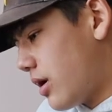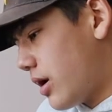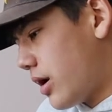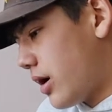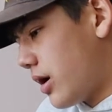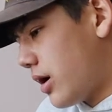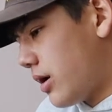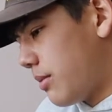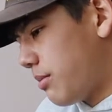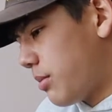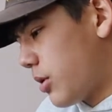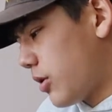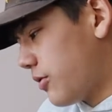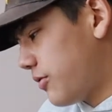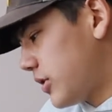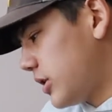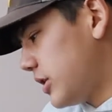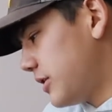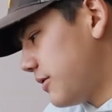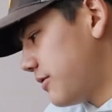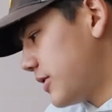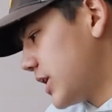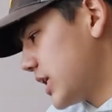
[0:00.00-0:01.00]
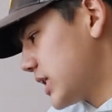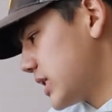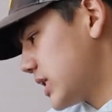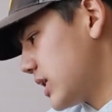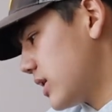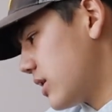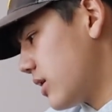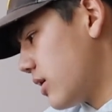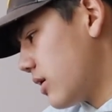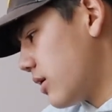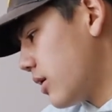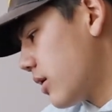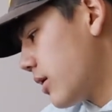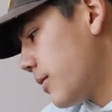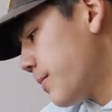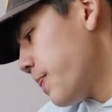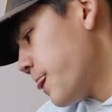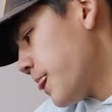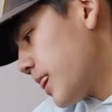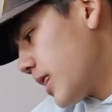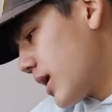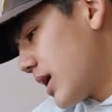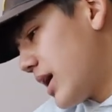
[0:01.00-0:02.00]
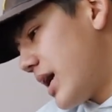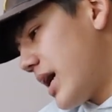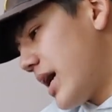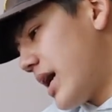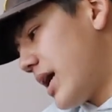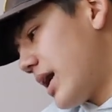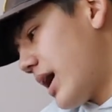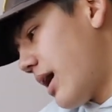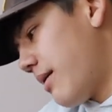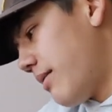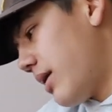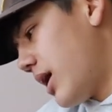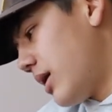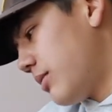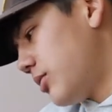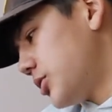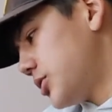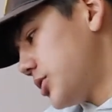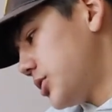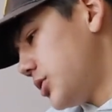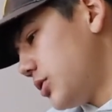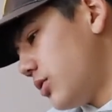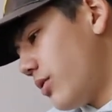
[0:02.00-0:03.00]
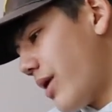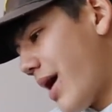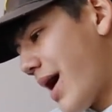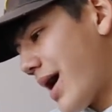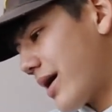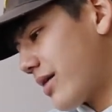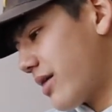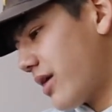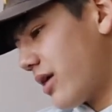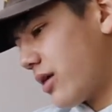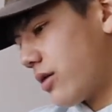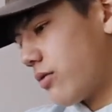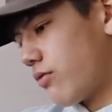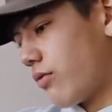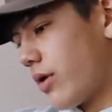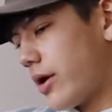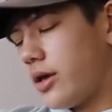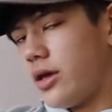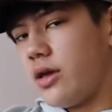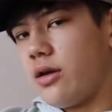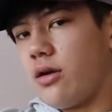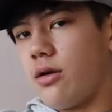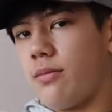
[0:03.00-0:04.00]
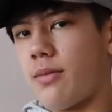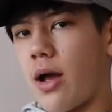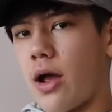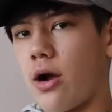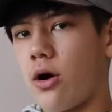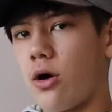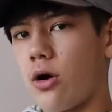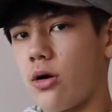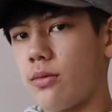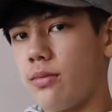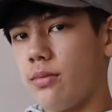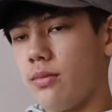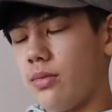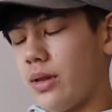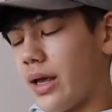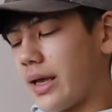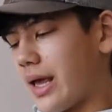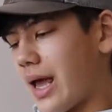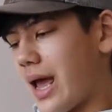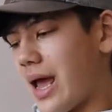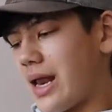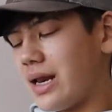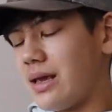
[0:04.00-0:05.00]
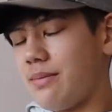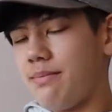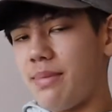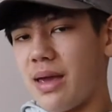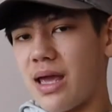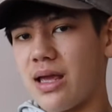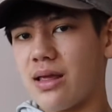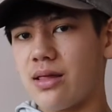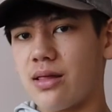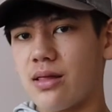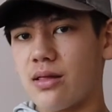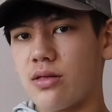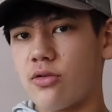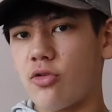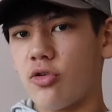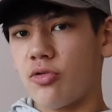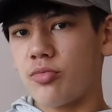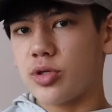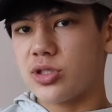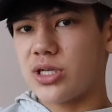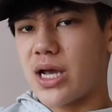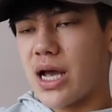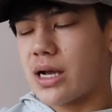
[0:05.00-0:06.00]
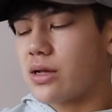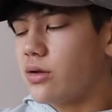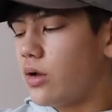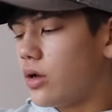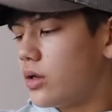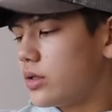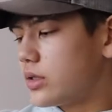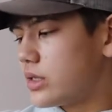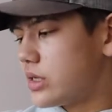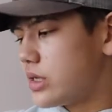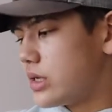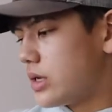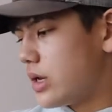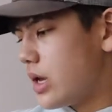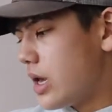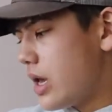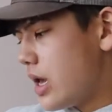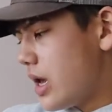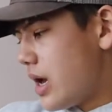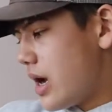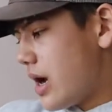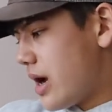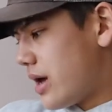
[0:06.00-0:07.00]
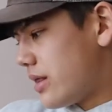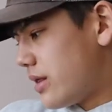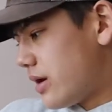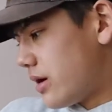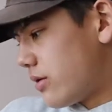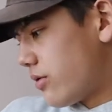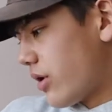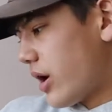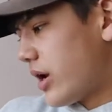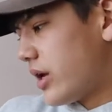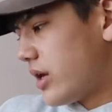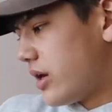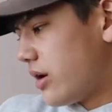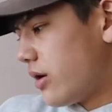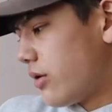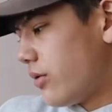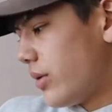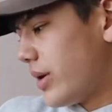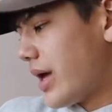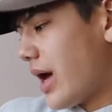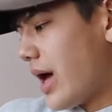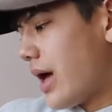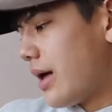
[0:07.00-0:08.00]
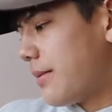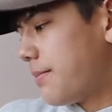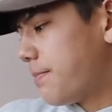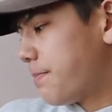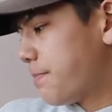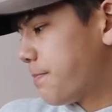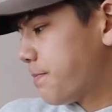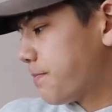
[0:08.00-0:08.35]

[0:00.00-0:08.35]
perfectly fits in there. And I'm able to access right here my hard, like any baits, terminal tackle I'll need. And then right here we got